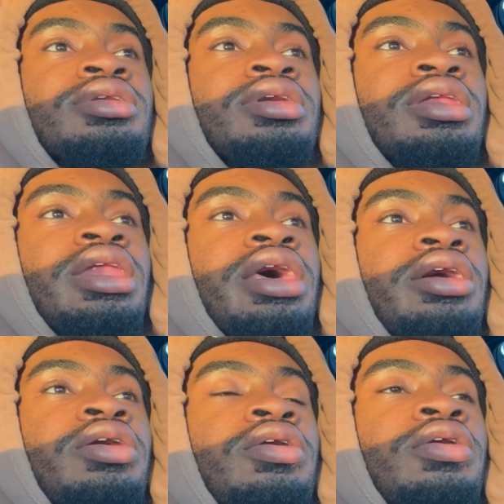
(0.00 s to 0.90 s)

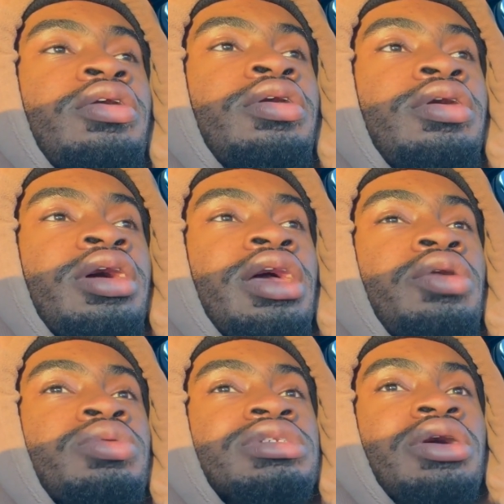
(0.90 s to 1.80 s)
Now, it
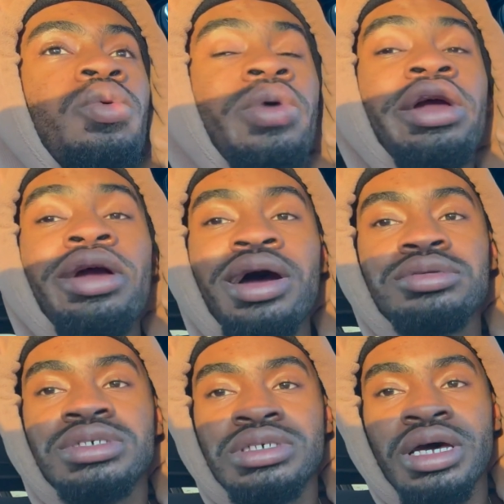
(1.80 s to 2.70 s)
was a
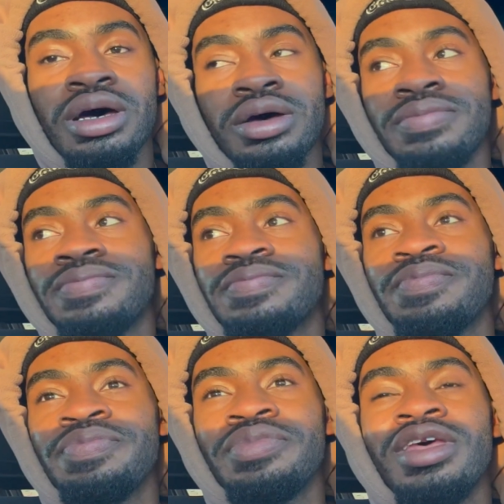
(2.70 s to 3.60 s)
warehouse job.
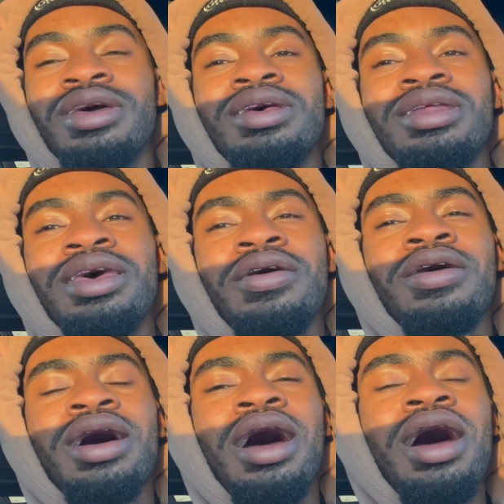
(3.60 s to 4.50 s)
Now,
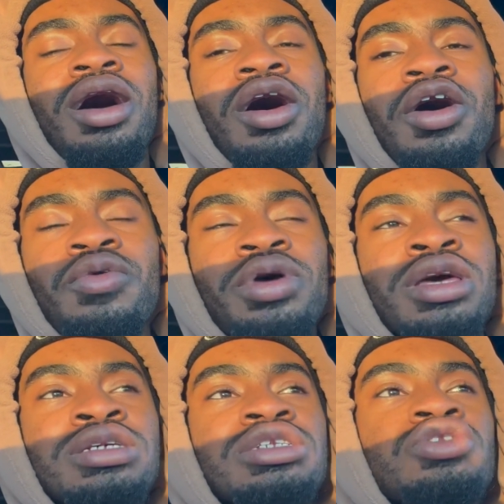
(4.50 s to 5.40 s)
I
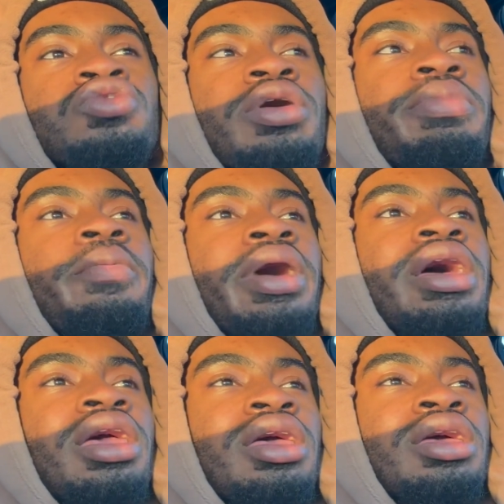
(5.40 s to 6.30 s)
always knew up in my
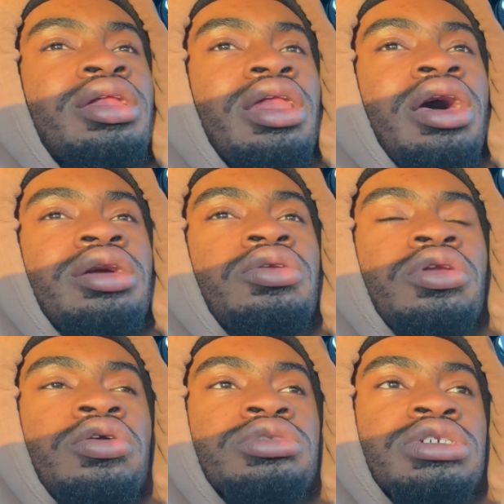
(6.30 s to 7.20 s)
head, like, you
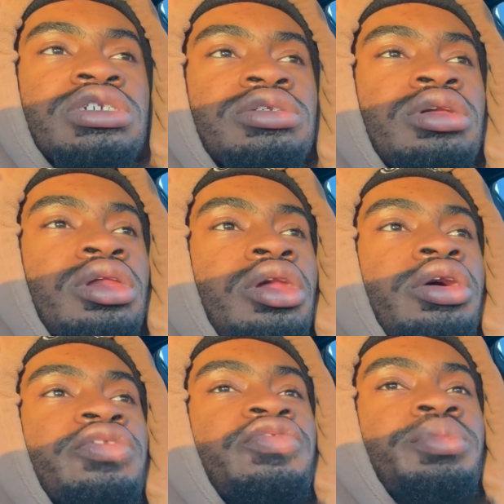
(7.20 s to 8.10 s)
know, just
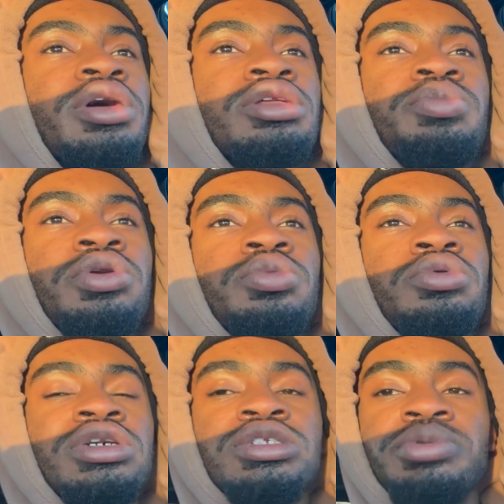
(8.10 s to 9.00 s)
learning from other
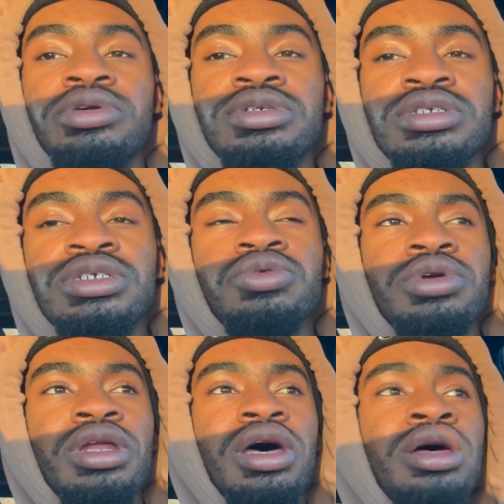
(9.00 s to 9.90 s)
people's experiences and
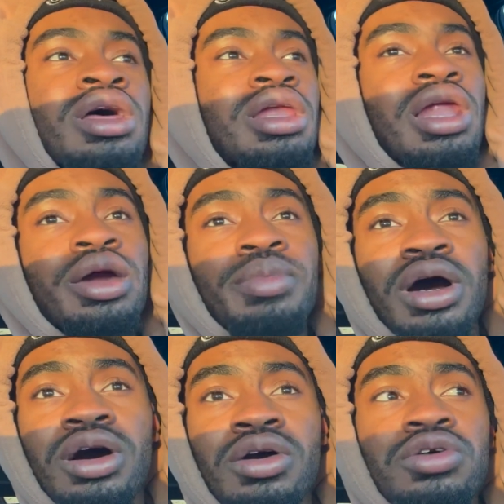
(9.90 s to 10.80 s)
whatnot, like my
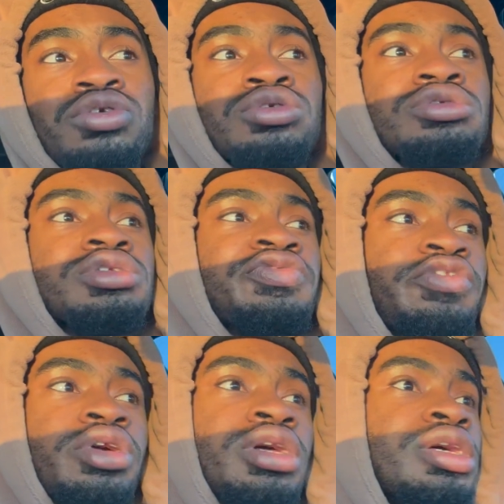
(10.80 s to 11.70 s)
uncles,
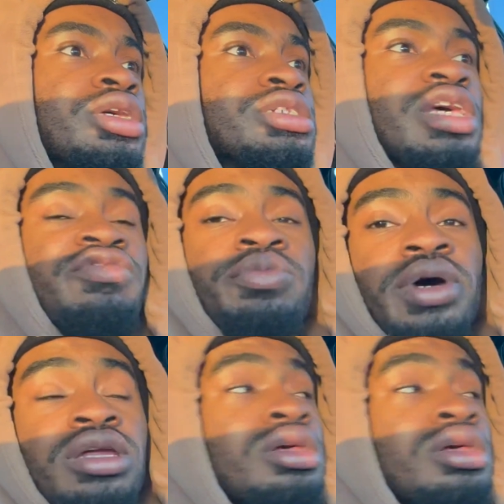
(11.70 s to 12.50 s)
friends, everybody,